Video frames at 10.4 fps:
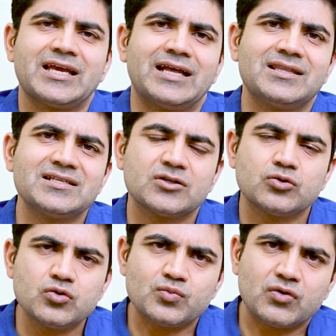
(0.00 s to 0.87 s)
And there's a
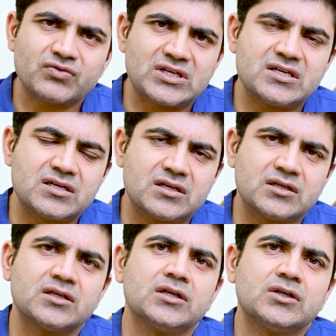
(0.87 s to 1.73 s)
group of
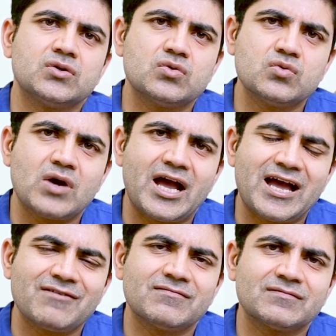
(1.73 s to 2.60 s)
children who
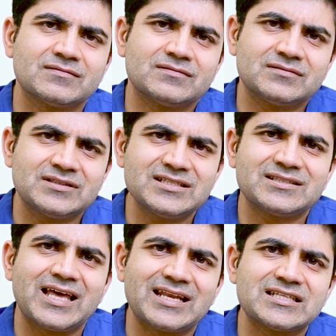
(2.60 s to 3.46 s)
have
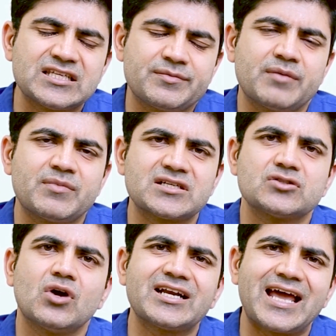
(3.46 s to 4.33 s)
this thalassemia, but
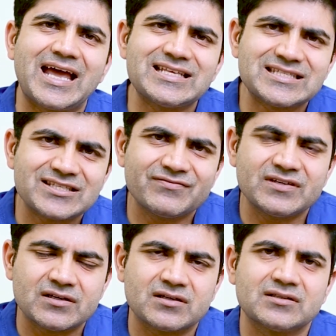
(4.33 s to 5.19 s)
it's not as severe.